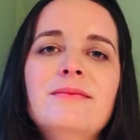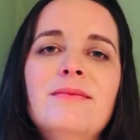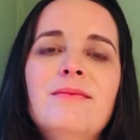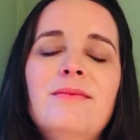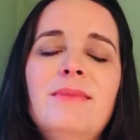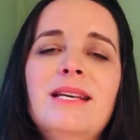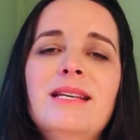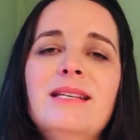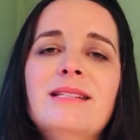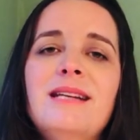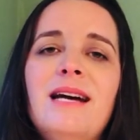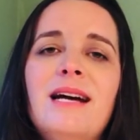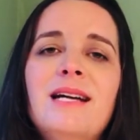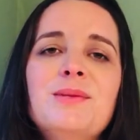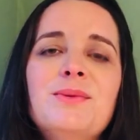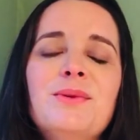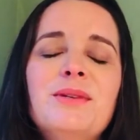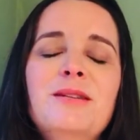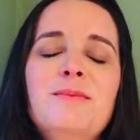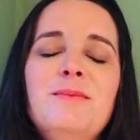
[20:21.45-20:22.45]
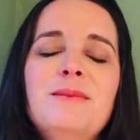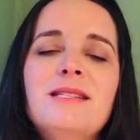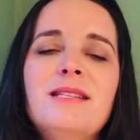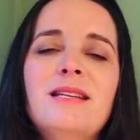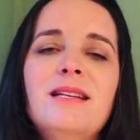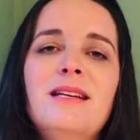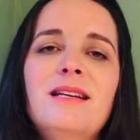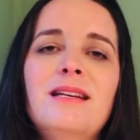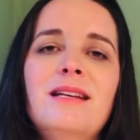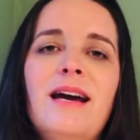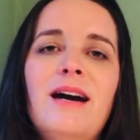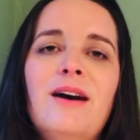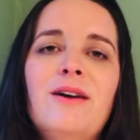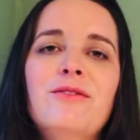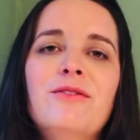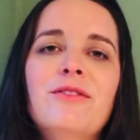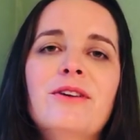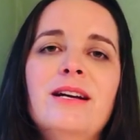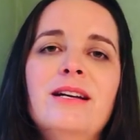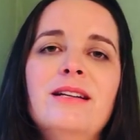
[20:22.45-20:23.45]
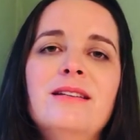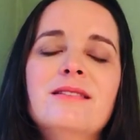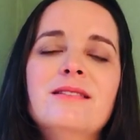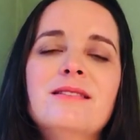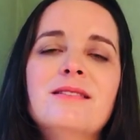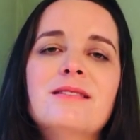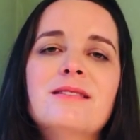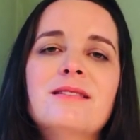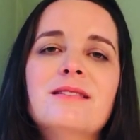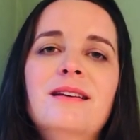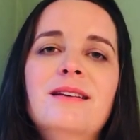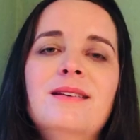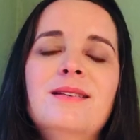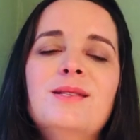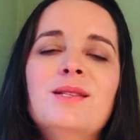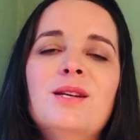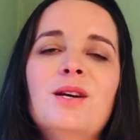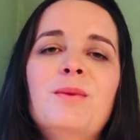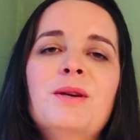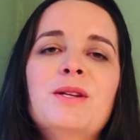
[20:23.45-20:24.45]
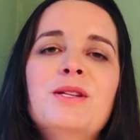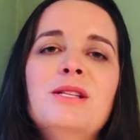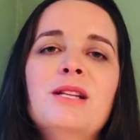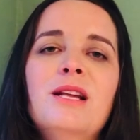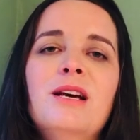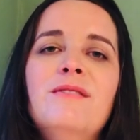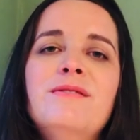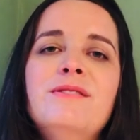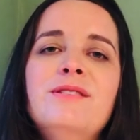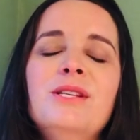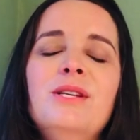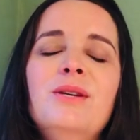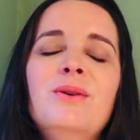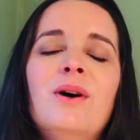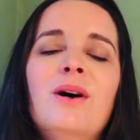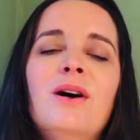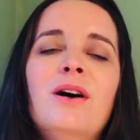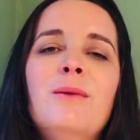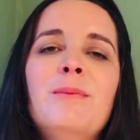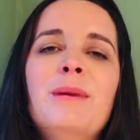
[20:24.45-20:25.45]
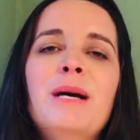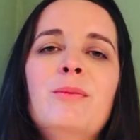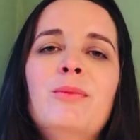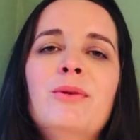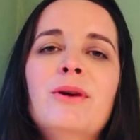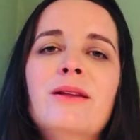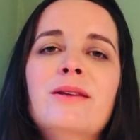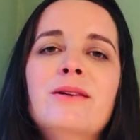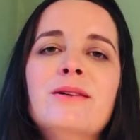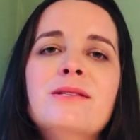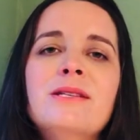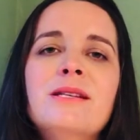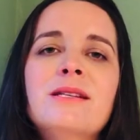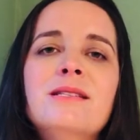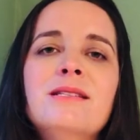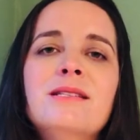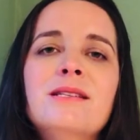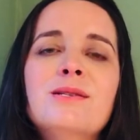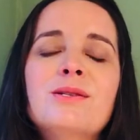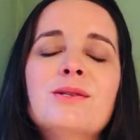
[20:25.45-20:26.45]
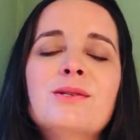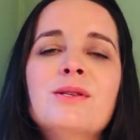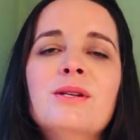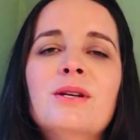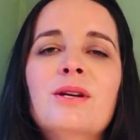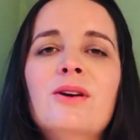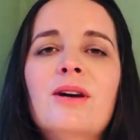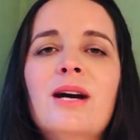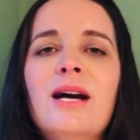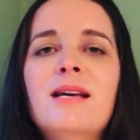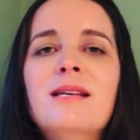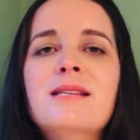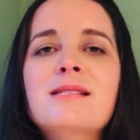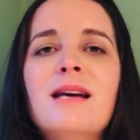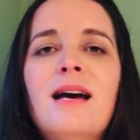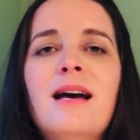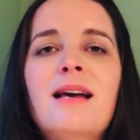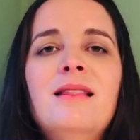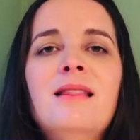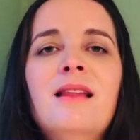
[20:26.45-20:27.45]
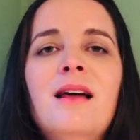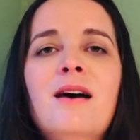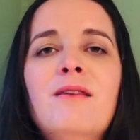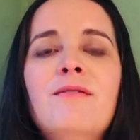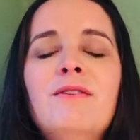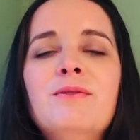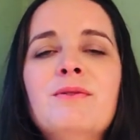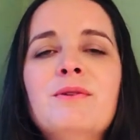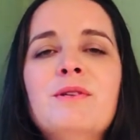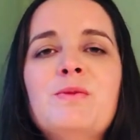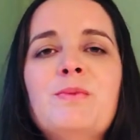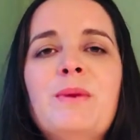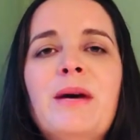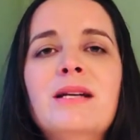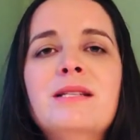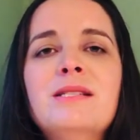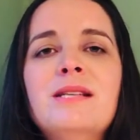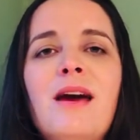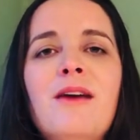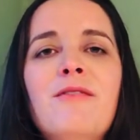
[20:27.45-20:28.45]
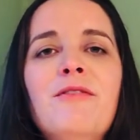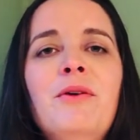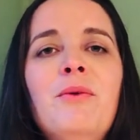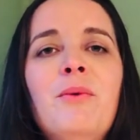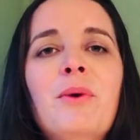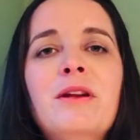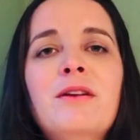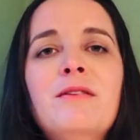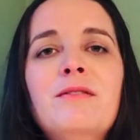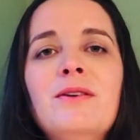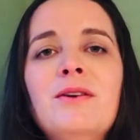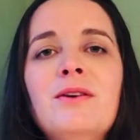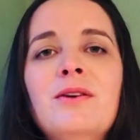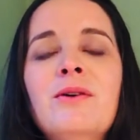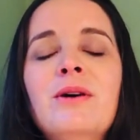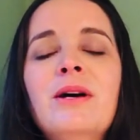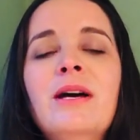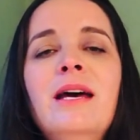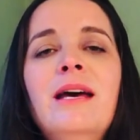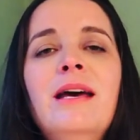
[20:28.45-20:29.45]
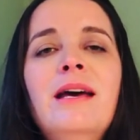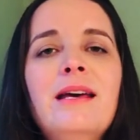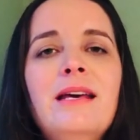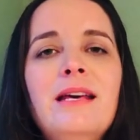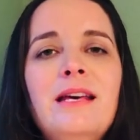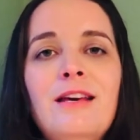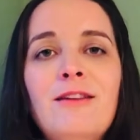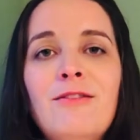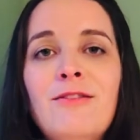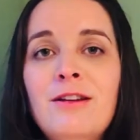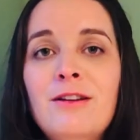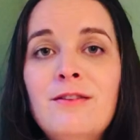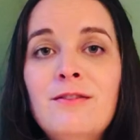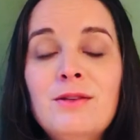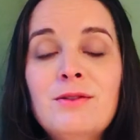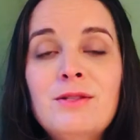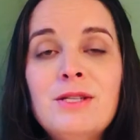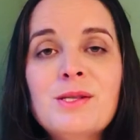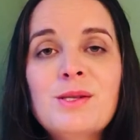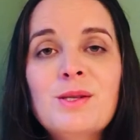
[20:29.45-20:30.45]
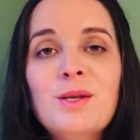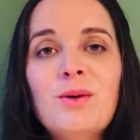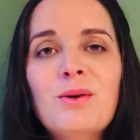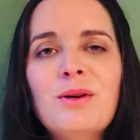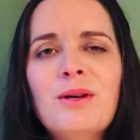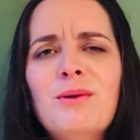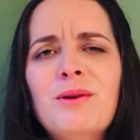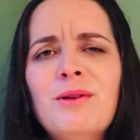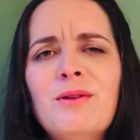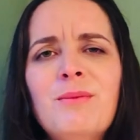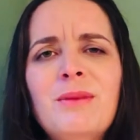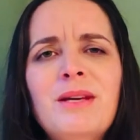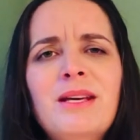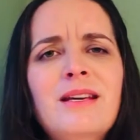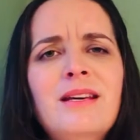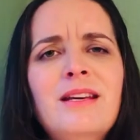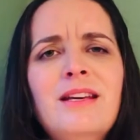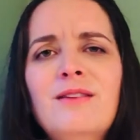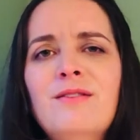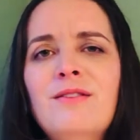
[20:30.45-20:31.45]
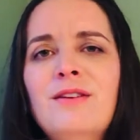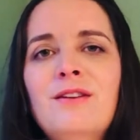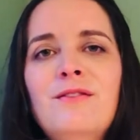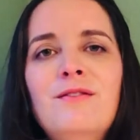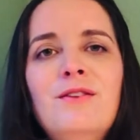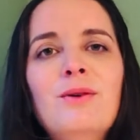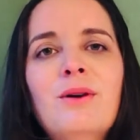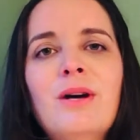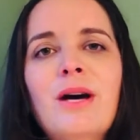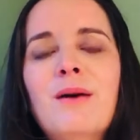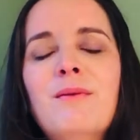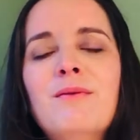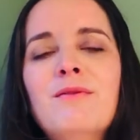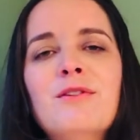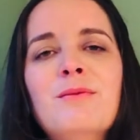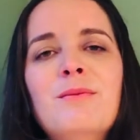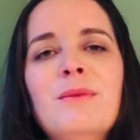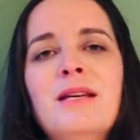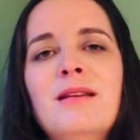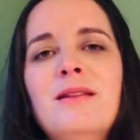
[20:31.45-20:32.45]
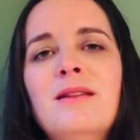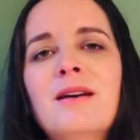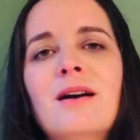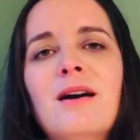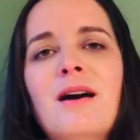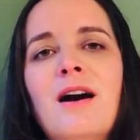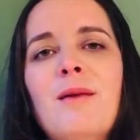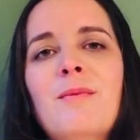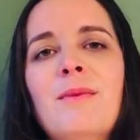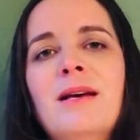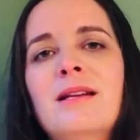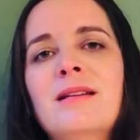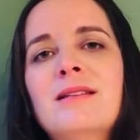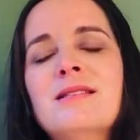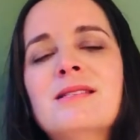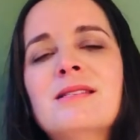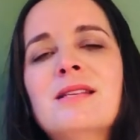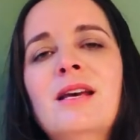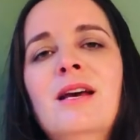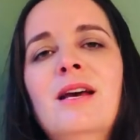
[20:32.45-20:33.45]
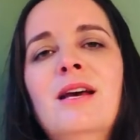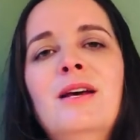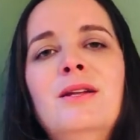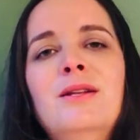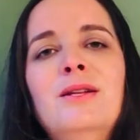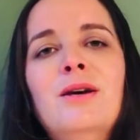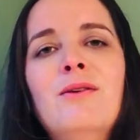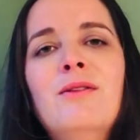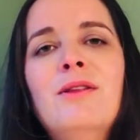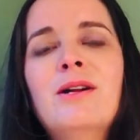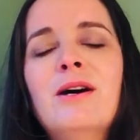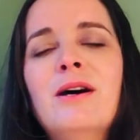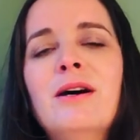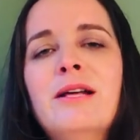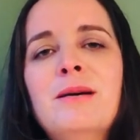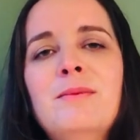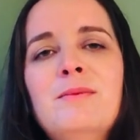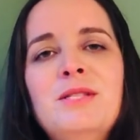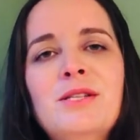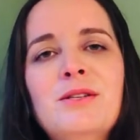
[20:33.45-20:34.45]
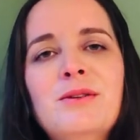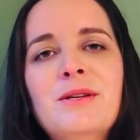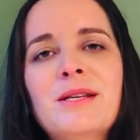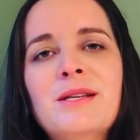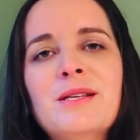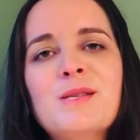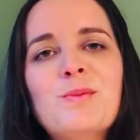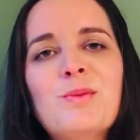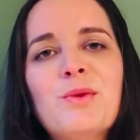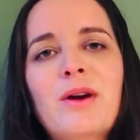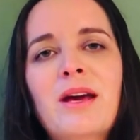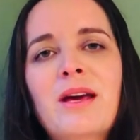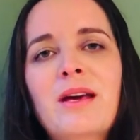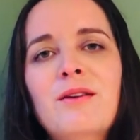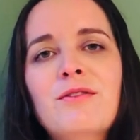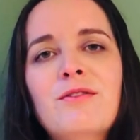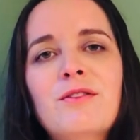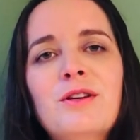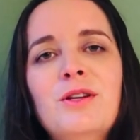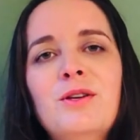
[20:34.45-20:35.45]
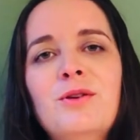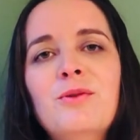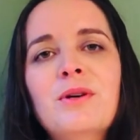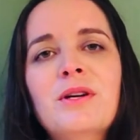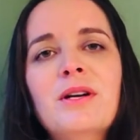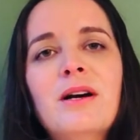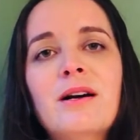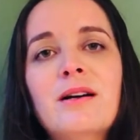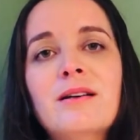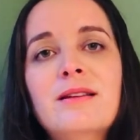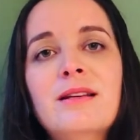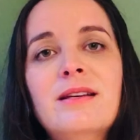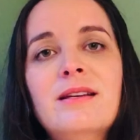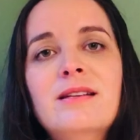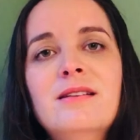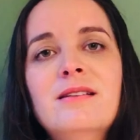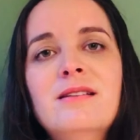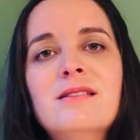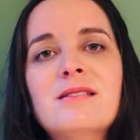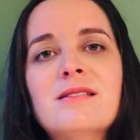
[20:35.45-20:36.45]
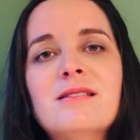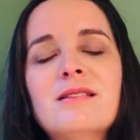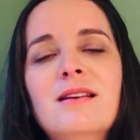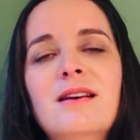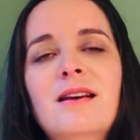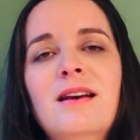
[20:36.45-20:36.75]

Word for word: Because that's where I'm sitting now, friends. So much love to you all, my brothers and sisters in Christ. I love and respect every one of you even if you disagree with me, even if you come for me in the comments, know that all I'm doing is praying for you regardless.